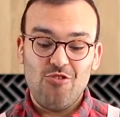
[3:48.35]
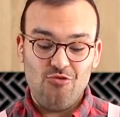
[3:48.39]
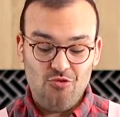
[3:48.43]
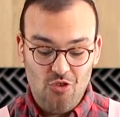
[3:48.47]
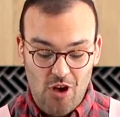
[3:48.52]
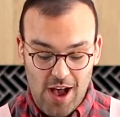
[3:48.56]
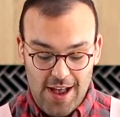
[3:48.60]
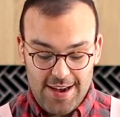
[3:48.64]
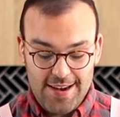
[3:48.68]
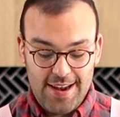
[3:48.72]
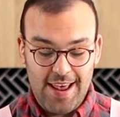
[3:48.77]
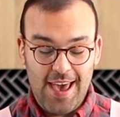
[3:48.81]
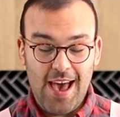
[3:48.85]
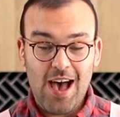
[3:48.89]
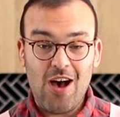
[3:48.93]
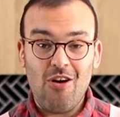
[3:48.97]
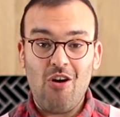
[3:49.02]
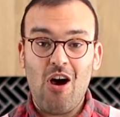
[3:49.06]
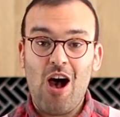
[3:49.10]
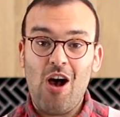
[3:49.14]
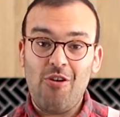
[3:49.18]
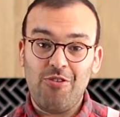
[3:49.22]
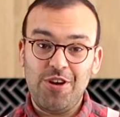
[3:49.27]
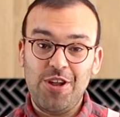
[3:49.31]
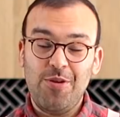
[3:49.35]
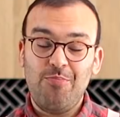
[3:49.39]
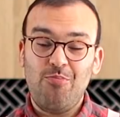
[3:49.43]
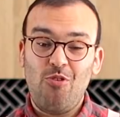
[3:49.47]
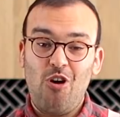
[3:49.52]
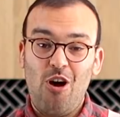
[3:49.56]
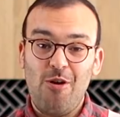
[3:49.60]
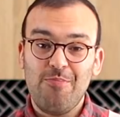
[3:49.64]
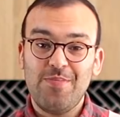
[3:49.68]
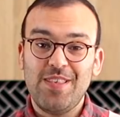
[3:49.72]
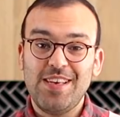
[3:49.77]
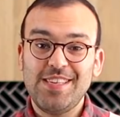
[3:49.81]
Right now, I want to
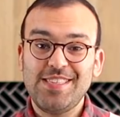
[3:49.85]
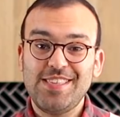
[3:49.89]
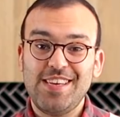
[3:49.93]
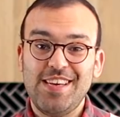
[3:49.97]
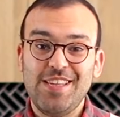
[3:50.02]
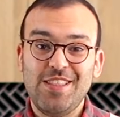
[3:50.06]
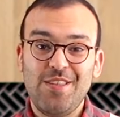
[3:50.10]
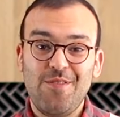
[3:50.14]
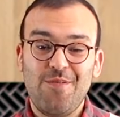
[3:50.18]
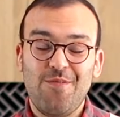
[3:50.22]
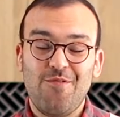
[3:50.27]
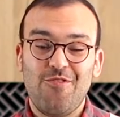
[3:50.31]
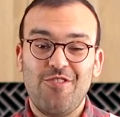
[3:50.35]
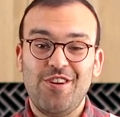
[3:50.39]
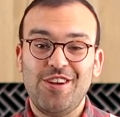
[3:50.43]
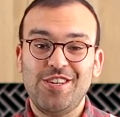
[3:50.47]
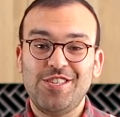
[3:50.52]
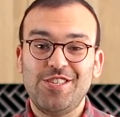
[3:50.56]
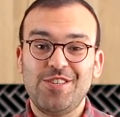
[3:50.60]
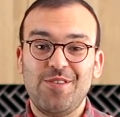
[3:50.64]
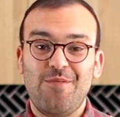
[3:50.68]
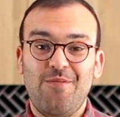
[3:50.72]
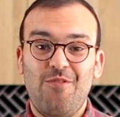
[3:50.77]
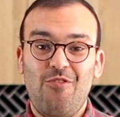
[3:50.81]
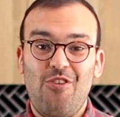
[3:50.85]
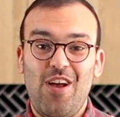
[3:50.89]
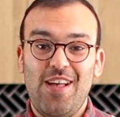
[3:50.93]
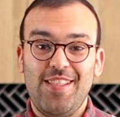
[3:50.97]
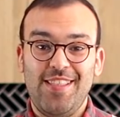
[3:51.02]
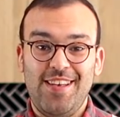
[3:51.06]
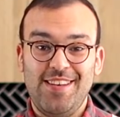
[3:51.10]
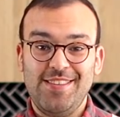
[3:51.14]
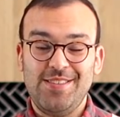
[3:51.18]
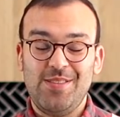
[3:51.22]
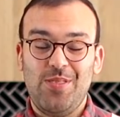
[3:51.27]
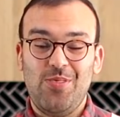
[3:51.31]
pop this in the fridge for
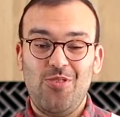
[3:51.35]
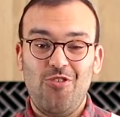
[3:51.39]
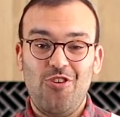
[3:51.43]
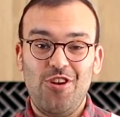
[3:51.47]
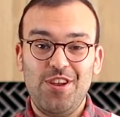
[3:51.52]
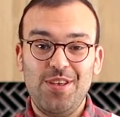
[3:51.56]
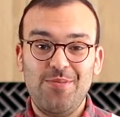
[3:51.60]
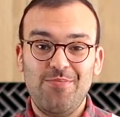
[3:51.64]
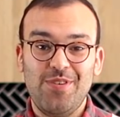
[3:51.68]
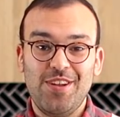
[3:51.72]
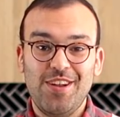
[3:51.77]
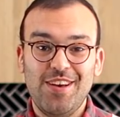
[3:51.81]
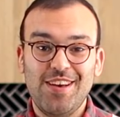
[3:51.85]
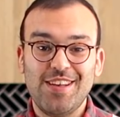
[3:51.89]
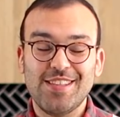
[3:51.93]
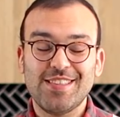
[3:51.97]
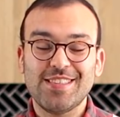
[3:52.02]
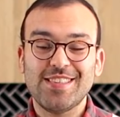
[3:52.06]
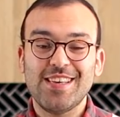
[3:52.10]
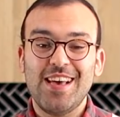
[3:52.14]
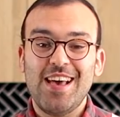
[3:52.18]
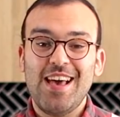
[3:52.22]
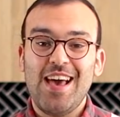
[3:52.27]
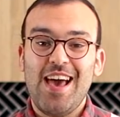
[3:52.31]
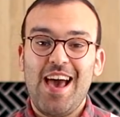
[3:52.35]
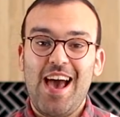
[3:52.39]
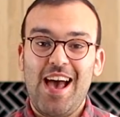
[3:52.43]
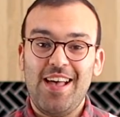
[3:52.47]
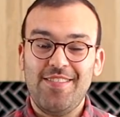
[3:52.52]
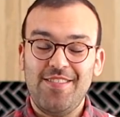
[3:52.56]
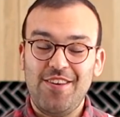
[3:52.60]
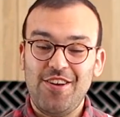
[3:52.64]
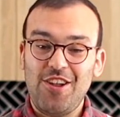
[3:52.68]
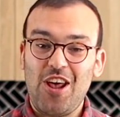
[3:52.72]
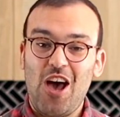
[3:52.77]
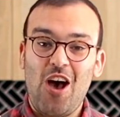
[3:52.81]
at least 30 minutes,
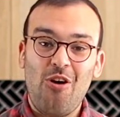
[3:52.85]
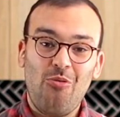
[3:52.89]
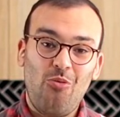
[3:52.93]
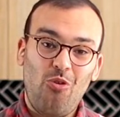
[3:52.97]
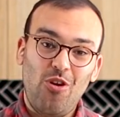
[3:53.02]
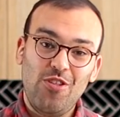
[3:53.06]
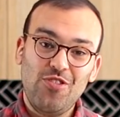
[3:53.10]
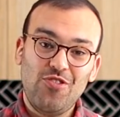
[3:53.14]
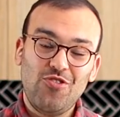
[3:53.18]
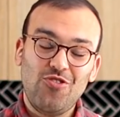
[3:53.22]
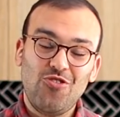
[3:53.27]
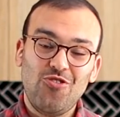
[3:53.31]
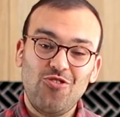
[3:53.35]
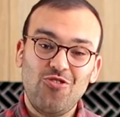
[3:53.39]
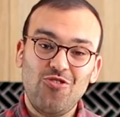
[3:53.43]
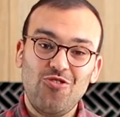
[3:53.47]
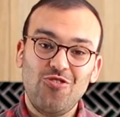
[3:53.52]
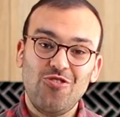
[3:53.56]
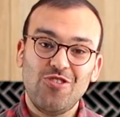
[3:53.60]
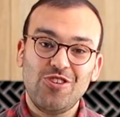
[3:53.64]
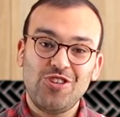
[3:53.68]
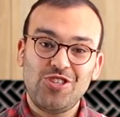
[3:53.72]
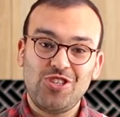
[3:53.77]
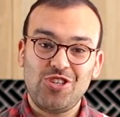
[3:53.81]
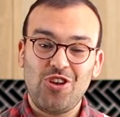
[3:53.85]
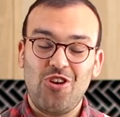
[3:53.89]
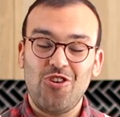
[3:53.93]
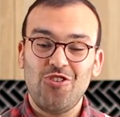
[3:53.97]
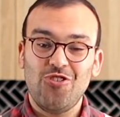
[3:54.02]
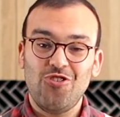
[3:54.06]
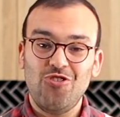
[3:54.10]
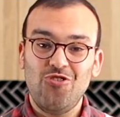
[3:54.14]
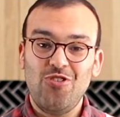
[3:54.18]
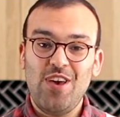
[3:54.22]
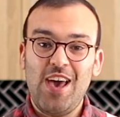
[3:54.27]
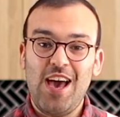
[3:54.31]
and then I want to show
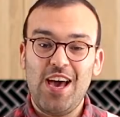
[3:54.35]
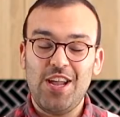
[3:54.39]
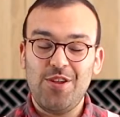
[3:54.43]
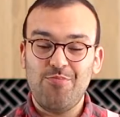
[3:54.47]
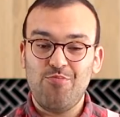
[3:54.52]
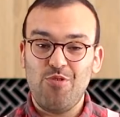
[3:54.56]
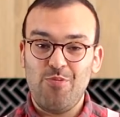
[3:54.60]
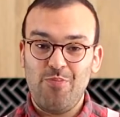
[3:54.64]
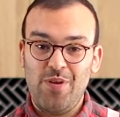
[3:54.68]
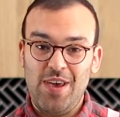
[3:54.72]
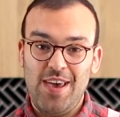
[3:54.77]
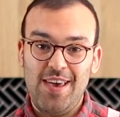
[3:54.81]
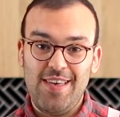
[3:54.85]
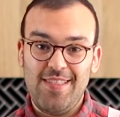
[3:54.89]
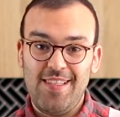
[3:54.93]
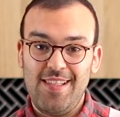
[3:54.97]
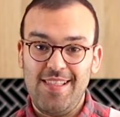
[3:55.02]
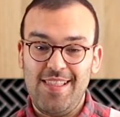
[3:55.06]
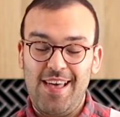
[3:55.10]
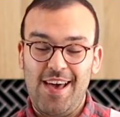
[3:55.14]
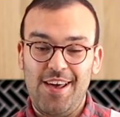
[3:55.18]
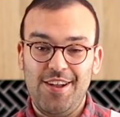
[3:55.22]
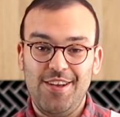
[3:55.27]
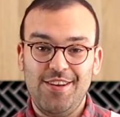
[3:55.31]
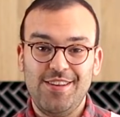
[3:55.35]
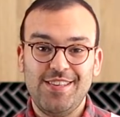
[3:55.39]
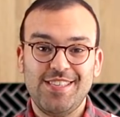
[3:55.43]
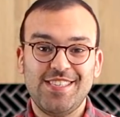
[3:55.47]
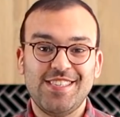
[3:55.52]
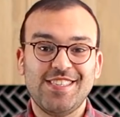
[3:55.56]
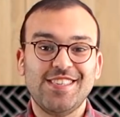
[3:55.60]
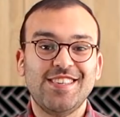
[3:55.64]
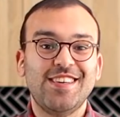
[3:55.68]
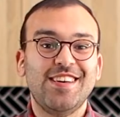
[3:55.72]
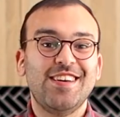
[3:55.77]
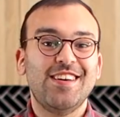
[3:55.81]
you how to prepare the
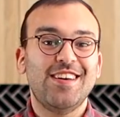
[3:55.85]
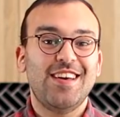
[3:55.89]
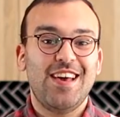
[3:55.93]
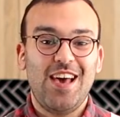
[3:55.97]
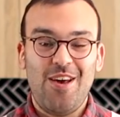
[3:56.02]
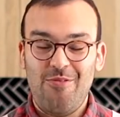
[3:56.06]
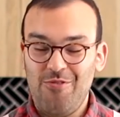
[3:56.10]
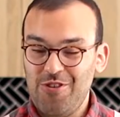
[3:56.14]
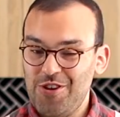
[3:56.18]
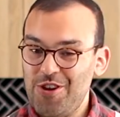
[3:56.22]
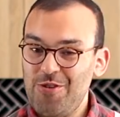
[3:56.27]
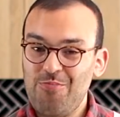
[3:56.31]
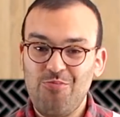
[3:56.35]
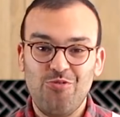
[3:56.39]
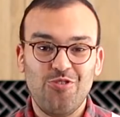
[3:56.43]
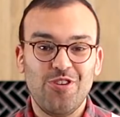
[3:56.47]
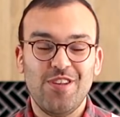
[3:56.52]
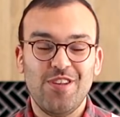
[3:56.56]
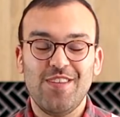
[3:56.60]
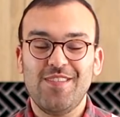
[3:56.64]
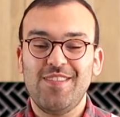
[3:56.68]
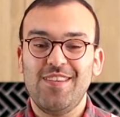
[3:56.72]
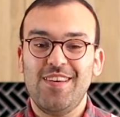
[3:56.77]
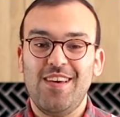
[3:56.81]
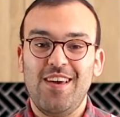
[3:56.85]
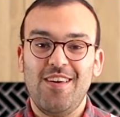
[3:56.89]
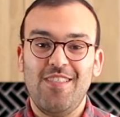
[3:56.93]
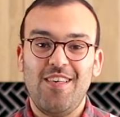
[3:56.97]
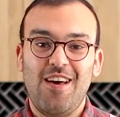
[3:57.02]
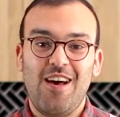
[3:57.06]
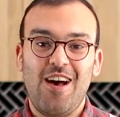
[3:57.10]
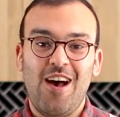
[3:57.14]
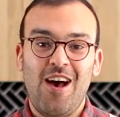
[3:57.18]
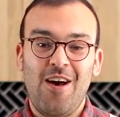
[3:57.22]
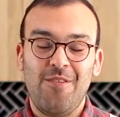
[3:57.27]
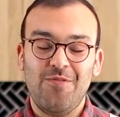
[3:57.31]
lattice, and we're going to put it together
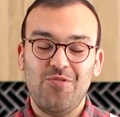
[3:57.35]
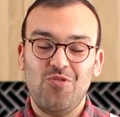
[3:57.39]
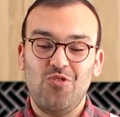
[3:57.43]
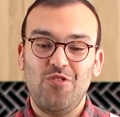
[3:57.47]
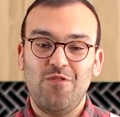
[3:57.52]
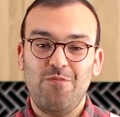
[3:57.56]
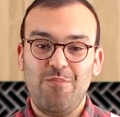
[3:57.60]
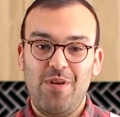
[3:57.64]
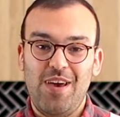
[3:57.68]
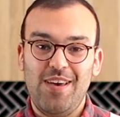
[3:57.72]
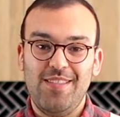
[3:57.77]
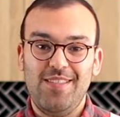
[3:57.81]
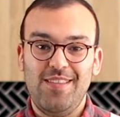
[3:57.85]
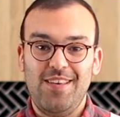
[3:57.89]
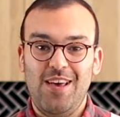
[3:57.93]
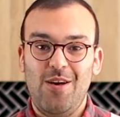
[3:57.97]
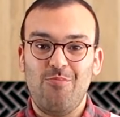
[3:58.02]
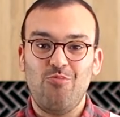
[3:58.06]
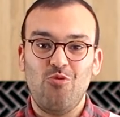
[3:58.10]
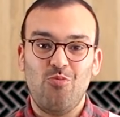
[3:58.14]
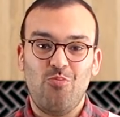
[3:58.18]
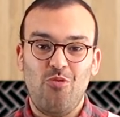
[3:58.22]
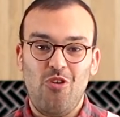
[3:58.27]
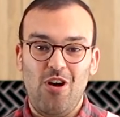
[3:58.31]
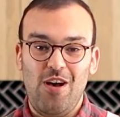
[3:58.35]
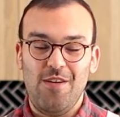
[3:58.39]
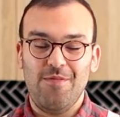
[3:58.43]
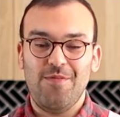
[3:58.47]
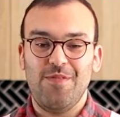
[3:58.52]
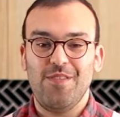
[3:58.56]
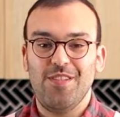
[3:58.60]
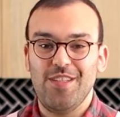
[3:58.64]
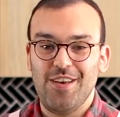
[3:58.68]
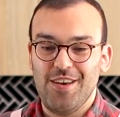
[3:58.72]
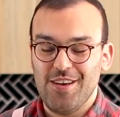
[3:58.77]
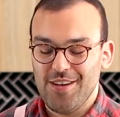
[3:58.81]
after we've made the apple pie
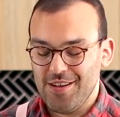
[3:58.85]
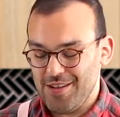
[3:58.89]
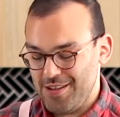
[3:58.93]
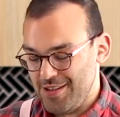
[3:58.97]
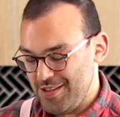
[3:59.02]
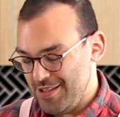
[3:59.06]
filling.